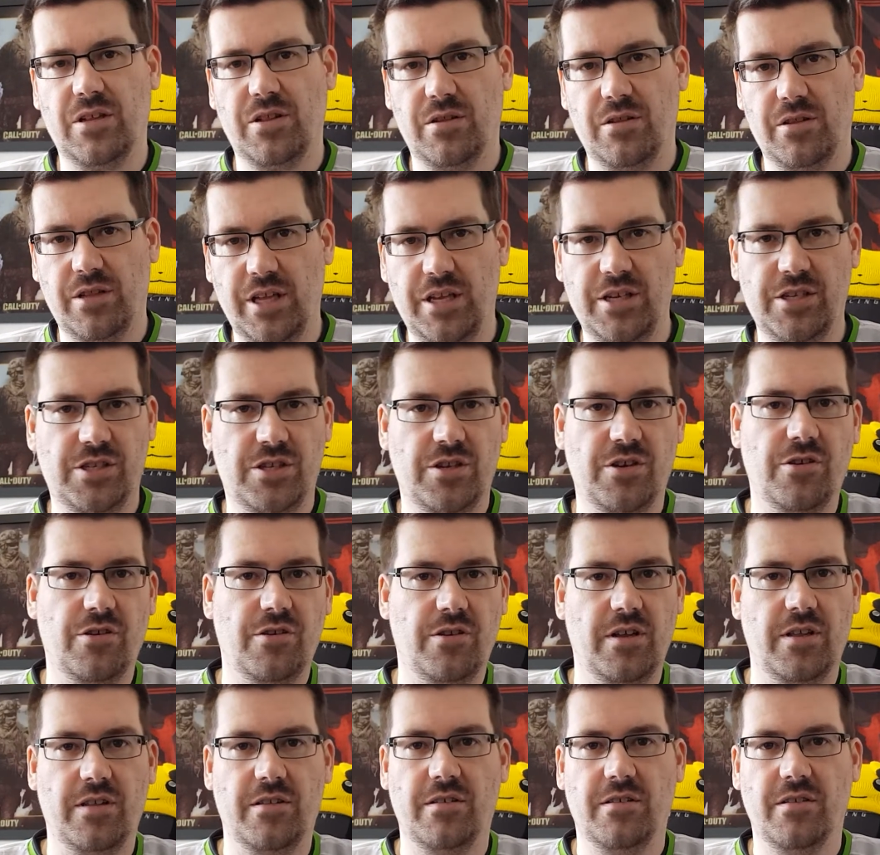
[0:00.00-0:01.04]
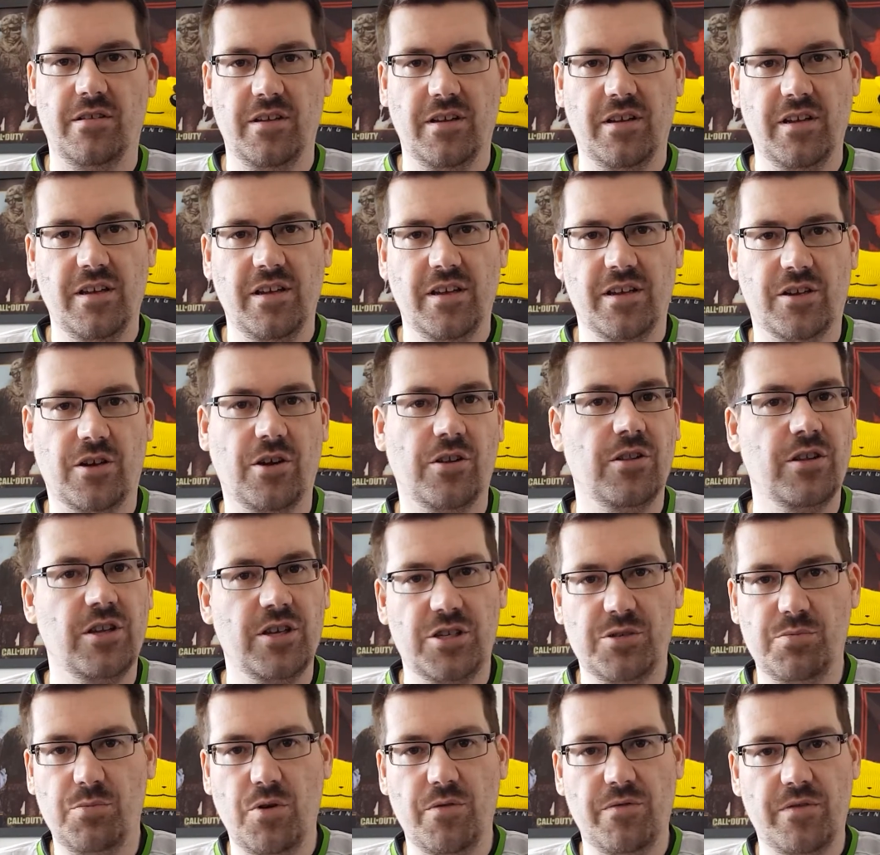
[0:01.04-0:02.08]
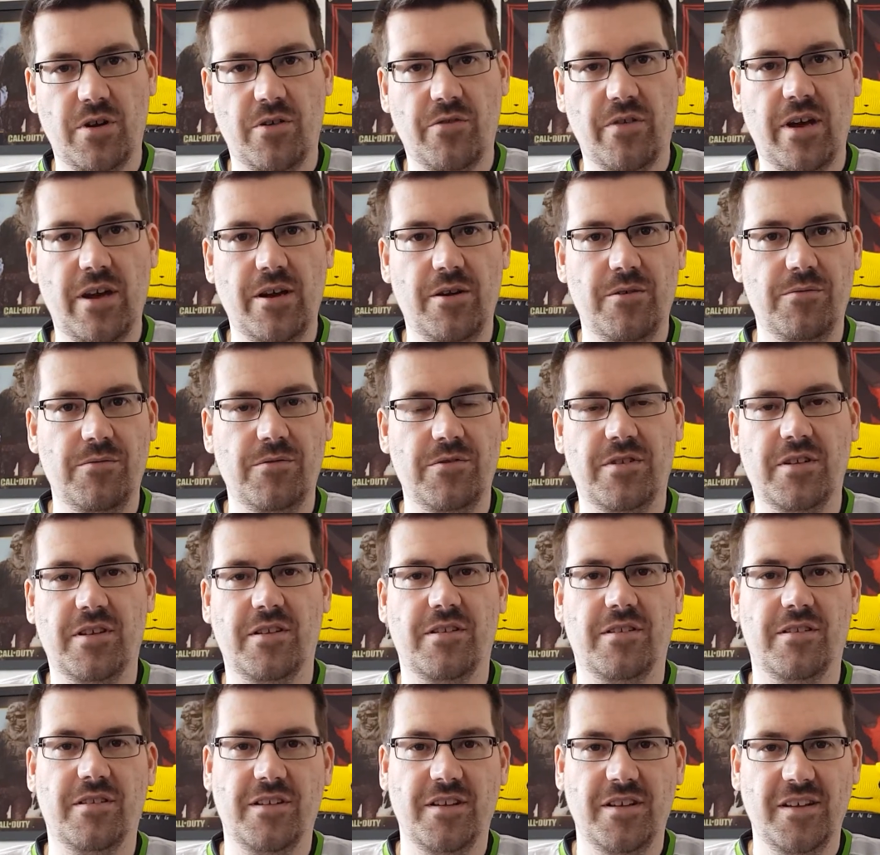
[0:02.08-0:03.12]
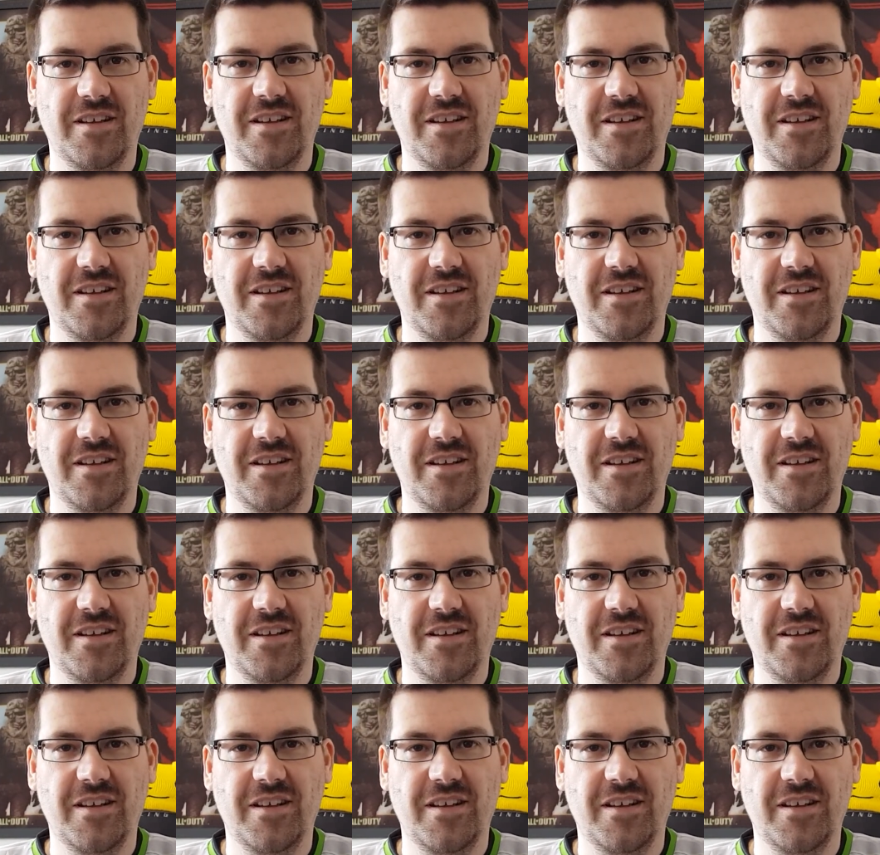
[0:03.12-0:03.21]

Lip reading: Clayster and Gunless moving around, and